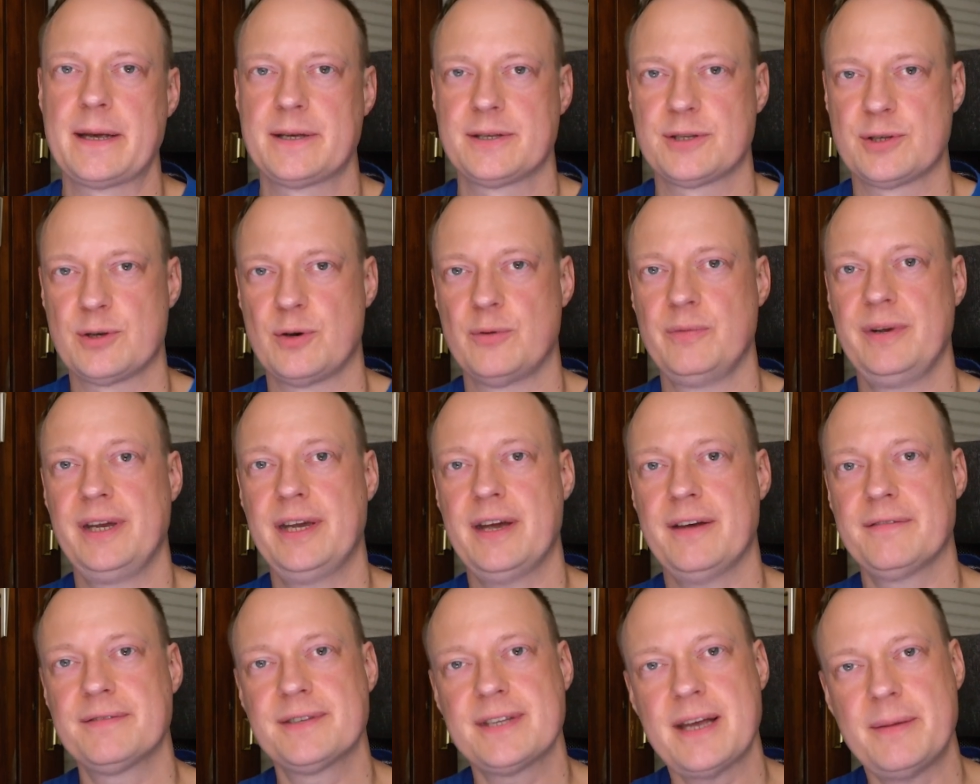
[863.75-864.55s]
So we
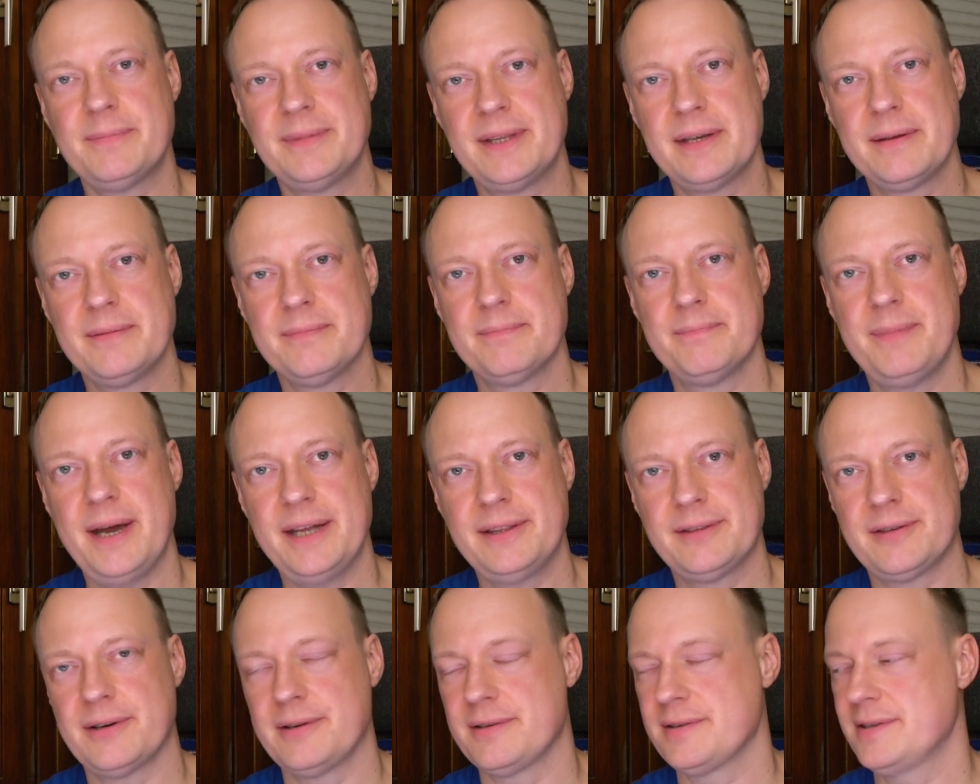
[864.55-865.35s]
have something
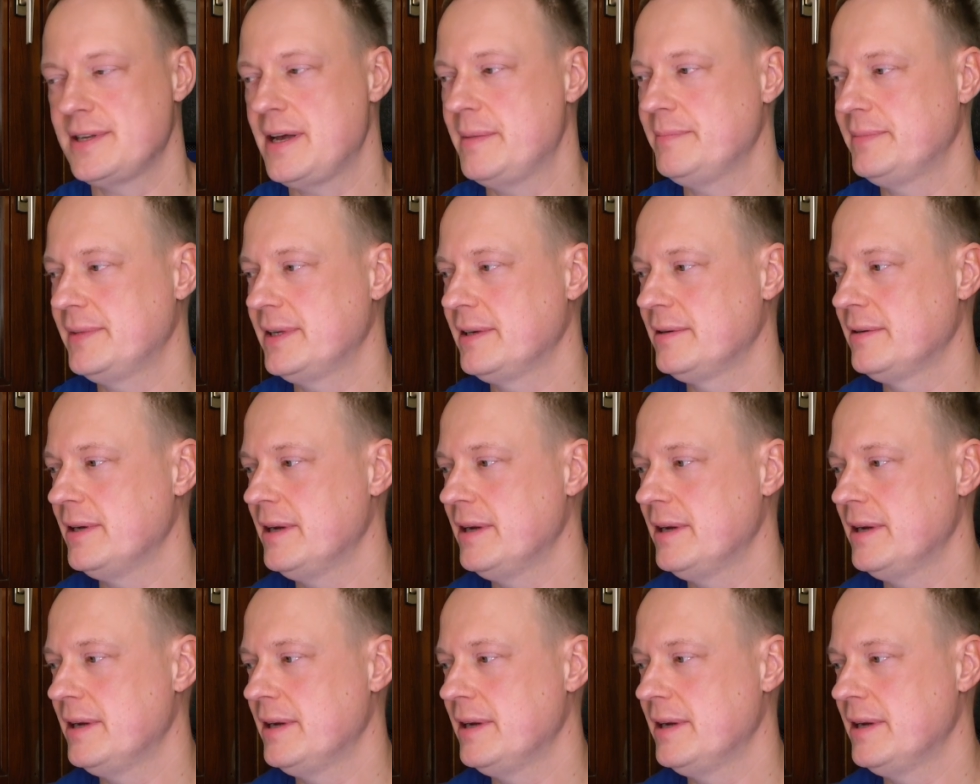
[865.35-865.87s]
better, something